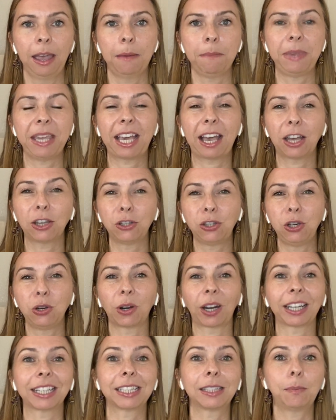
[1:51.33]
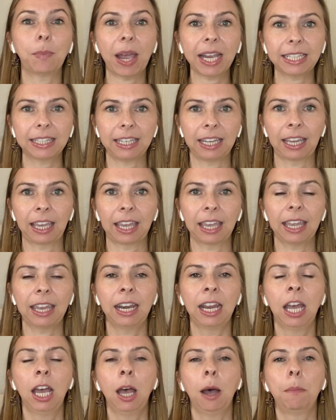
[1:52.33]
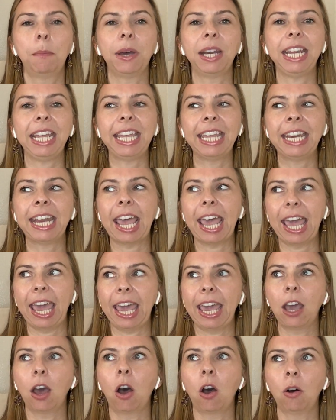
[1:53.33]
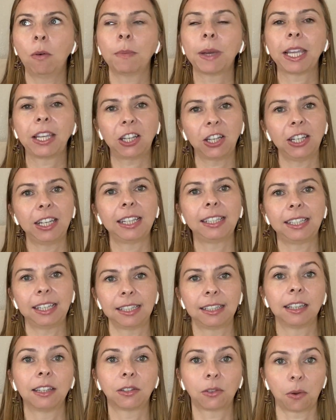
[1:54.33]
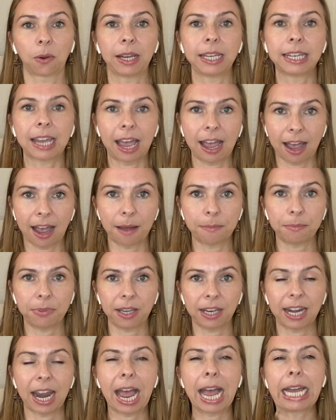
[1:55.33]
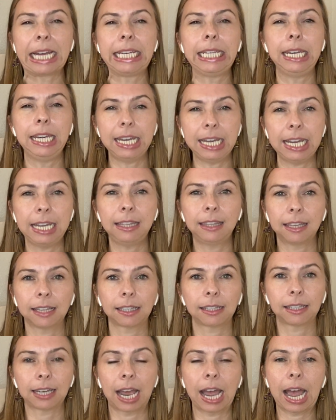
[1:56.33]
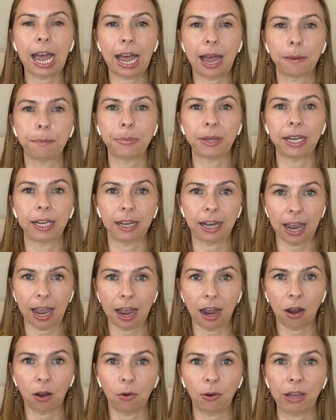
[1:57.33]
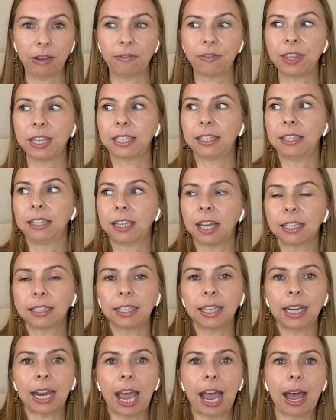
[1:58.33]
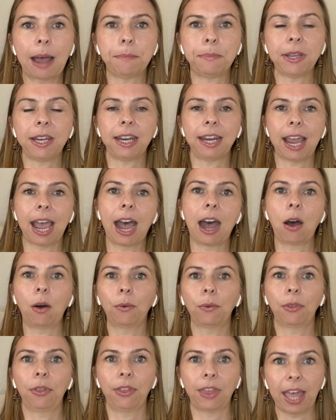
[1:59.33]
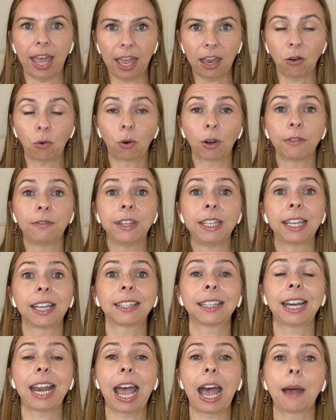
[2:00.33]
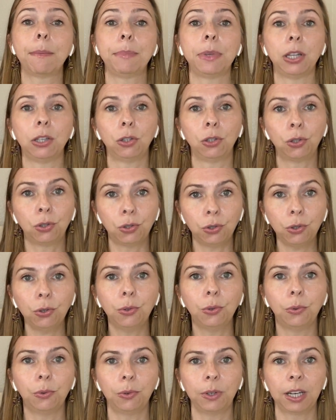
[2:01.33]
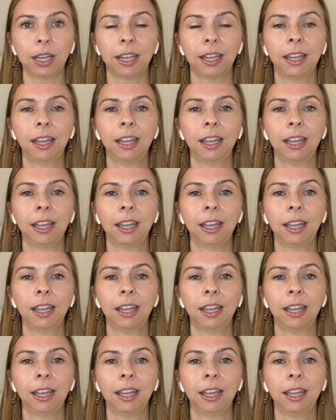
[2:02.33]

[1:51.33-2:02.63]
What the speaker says: because you're expecting it, but in a, oh my goodness, is this going to happen? I need this to happen now. If this doesn't happen now, then, or if it doesn't happen soon,